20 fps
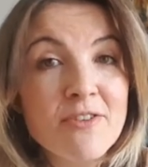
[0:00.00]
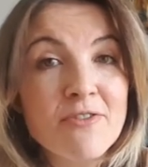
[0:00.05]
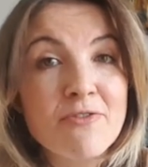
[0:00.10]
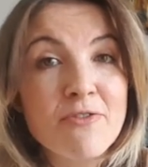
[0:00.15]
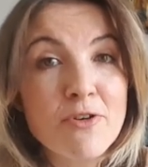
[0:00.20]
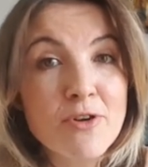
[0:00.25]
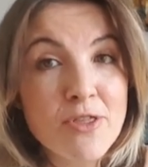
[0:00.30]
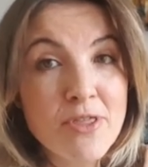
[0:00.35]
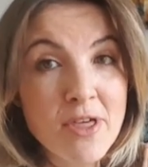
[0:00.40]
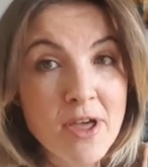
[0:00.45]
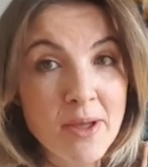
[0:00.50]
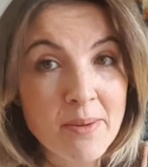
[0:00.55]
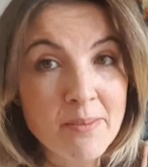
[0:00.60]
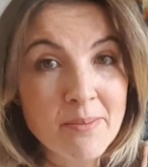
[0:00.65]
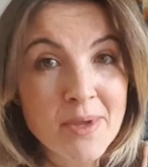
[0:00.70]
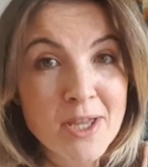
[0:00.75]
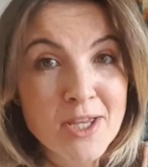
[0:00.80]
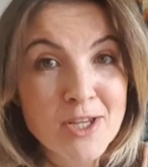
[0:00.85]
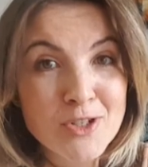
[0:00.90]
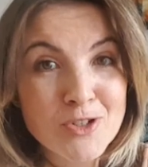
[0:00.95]
for
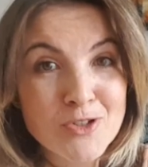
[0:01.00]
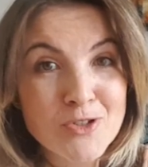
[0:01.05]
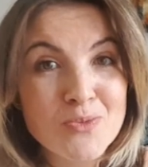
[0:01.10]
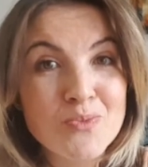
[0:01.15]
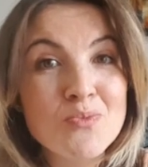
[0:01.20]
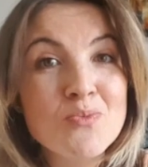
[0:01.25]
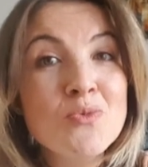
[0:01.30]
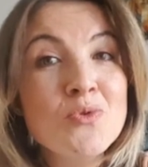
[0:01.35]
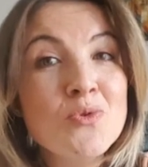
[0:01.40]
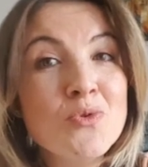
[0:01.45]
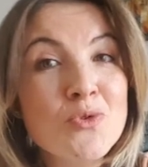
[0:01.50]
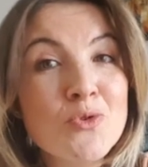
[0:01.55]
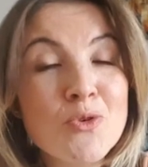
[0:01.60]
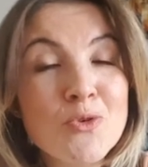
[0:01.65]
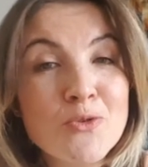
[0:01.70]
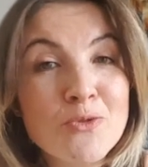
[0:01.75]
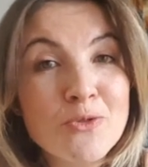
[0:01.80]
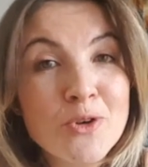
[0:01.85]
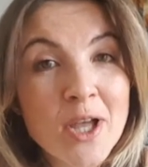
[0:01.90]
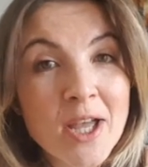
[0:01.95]
them to
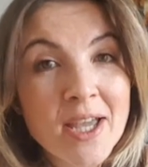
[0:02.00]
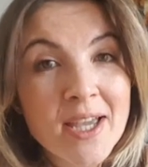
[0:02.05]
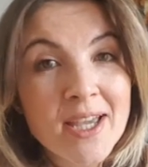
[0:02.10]
move